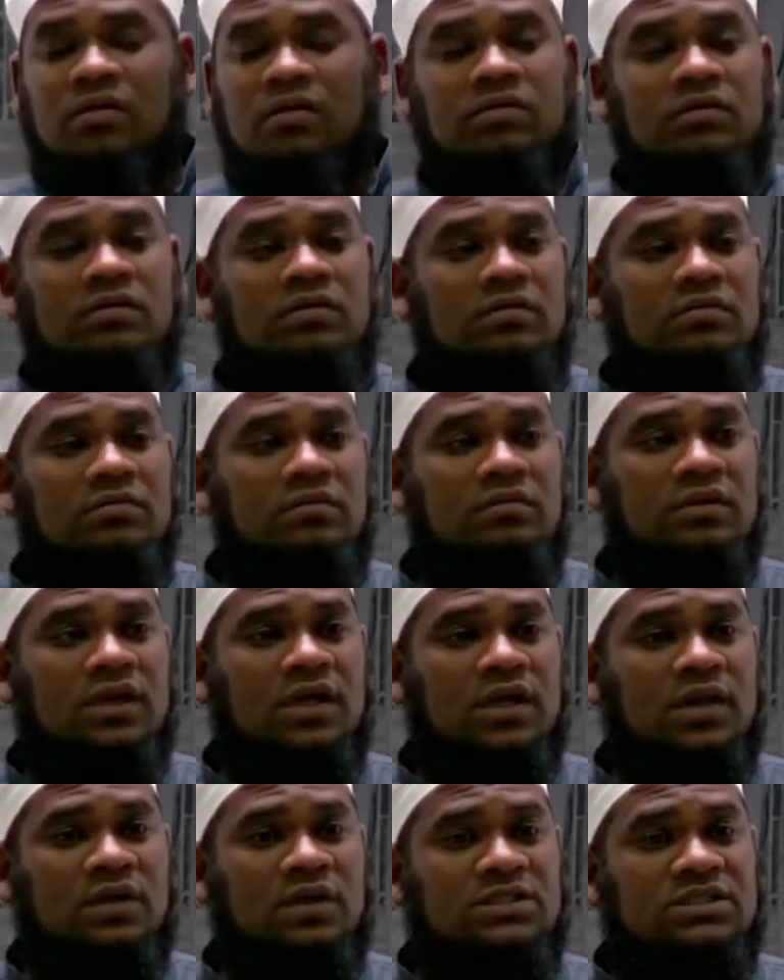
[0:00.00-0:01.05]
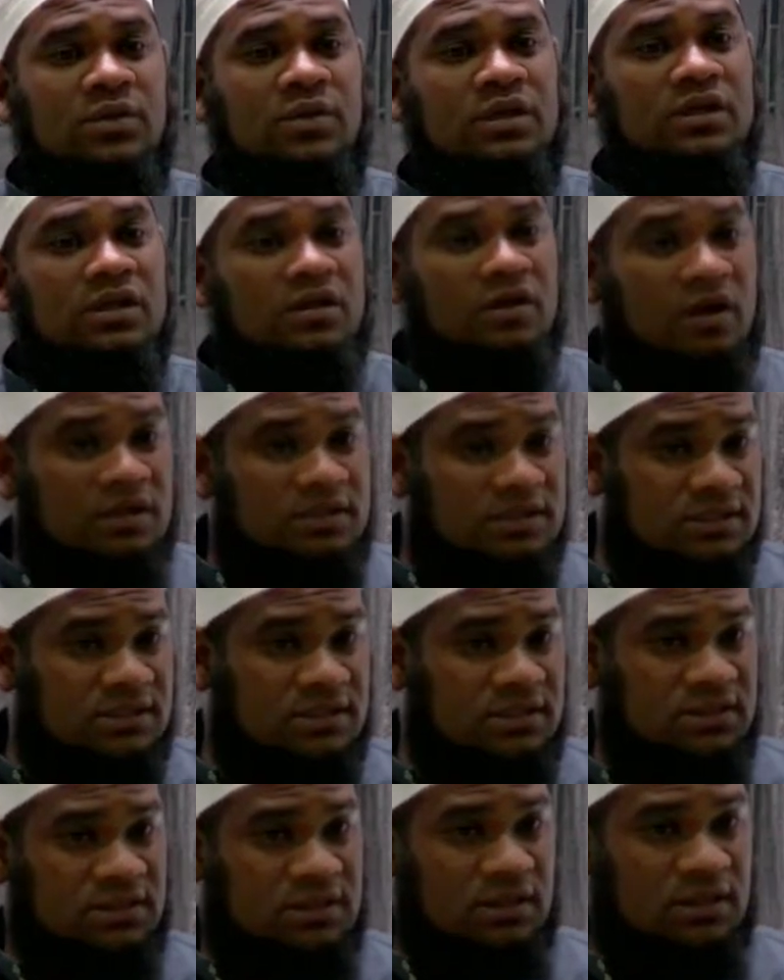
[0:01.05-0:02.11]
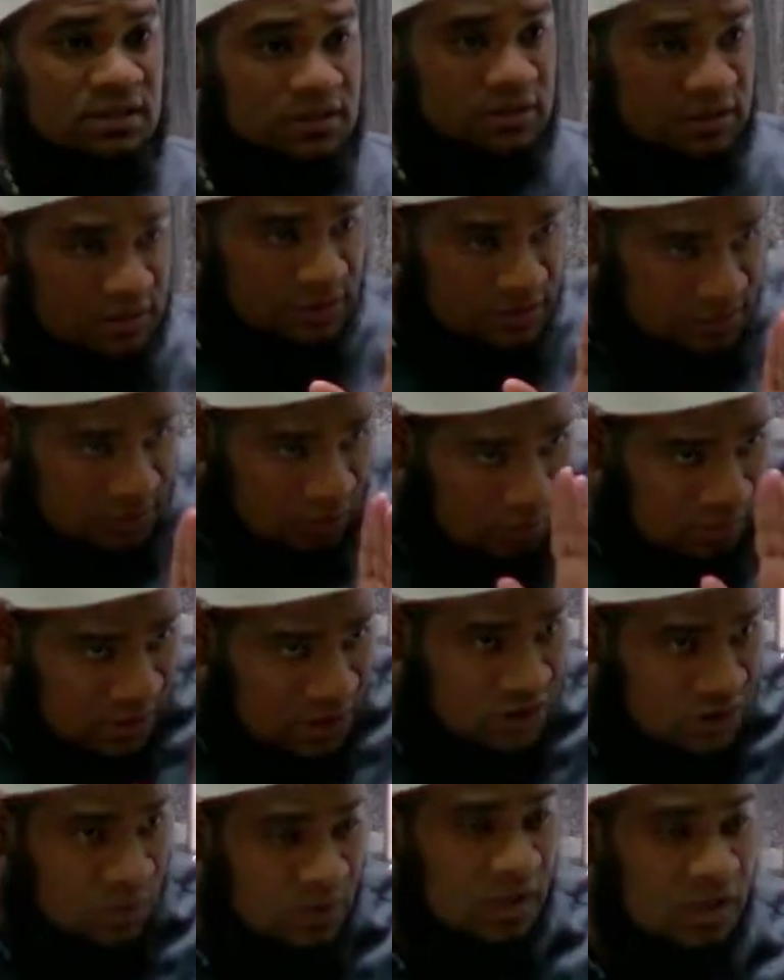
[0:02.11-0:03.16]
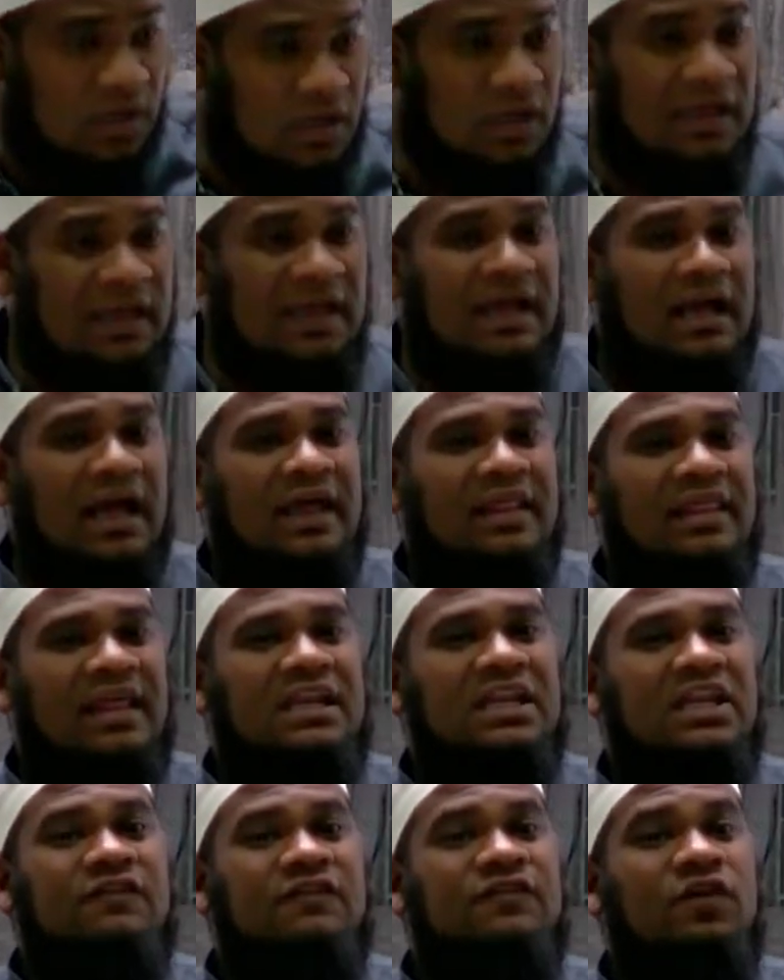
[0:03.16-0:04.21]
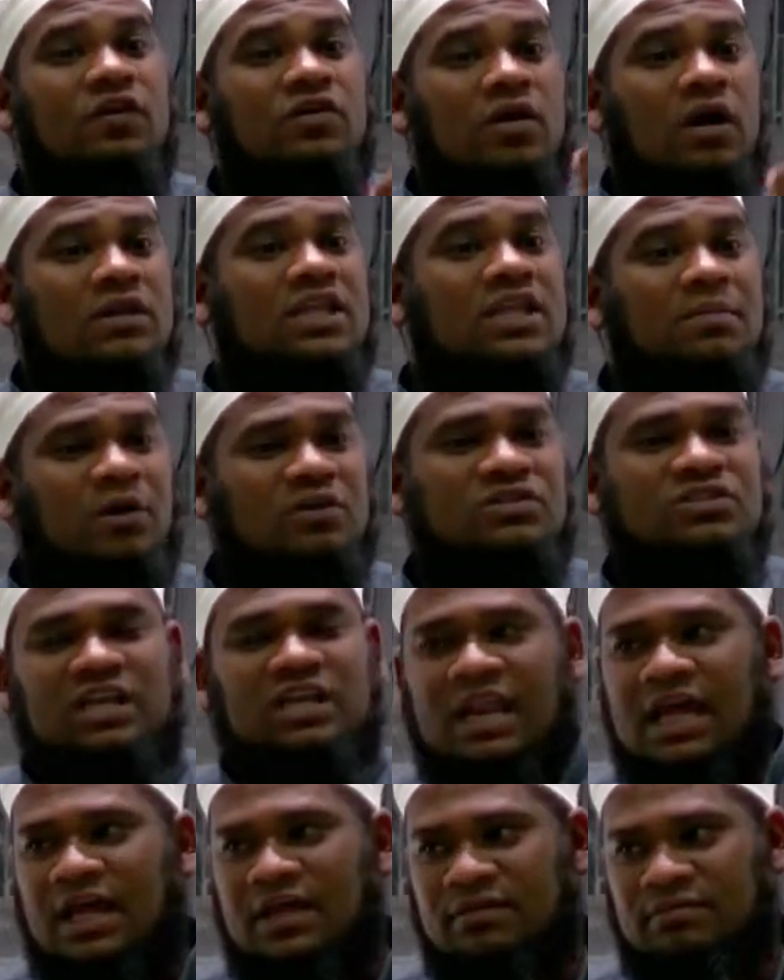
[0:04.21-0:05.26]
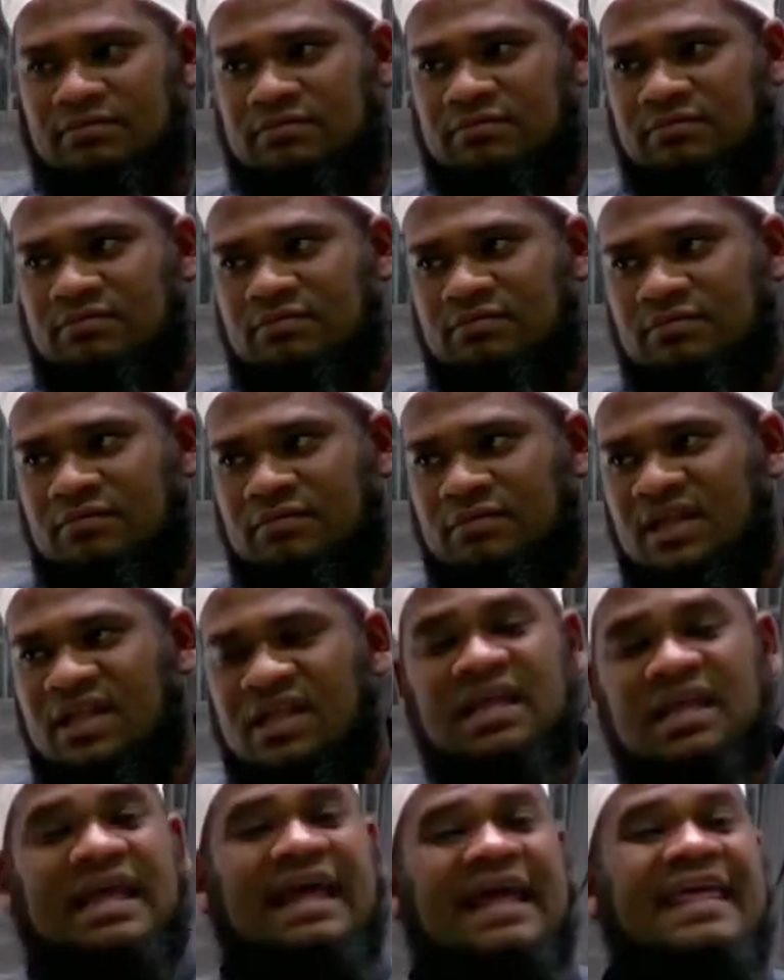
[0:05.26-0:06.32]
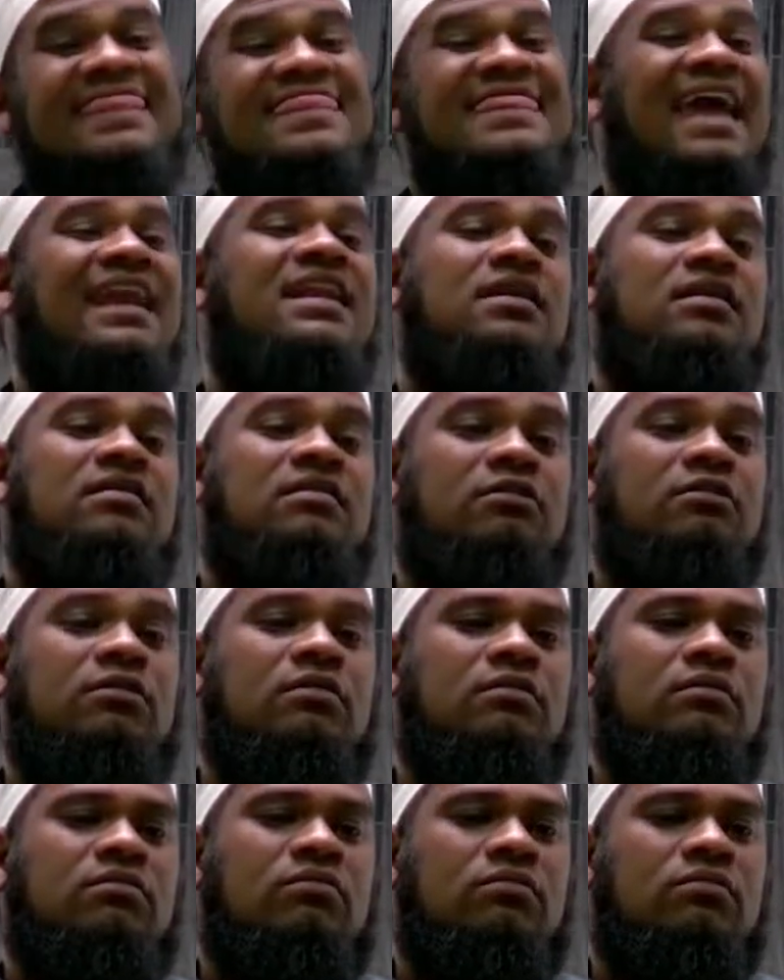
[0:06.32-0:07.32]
Now, he was so engrossed, so much work, that he forgot about salah. Then,